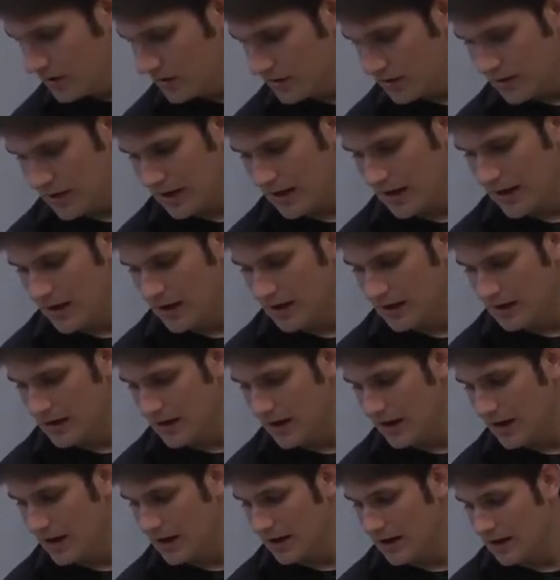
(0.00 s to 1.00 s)
Okay,
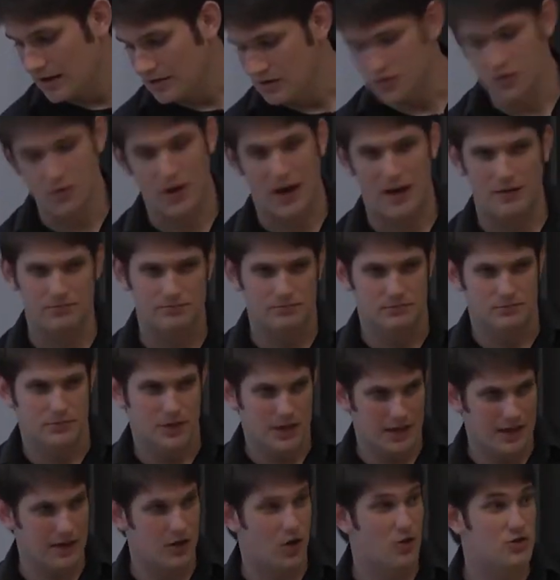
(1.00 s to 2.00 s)
so yeah.
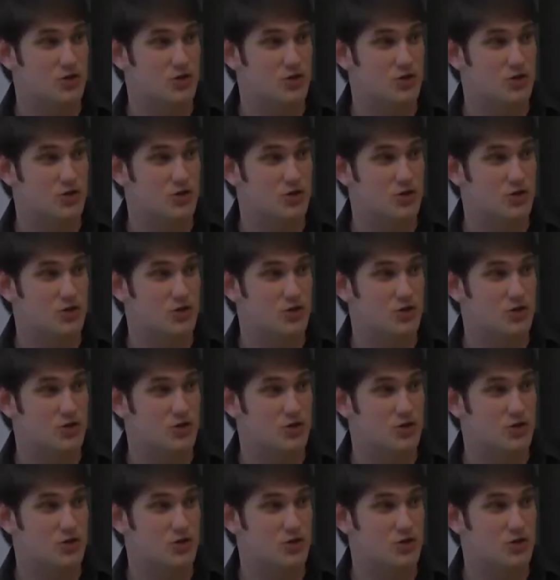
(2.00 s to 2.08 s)
It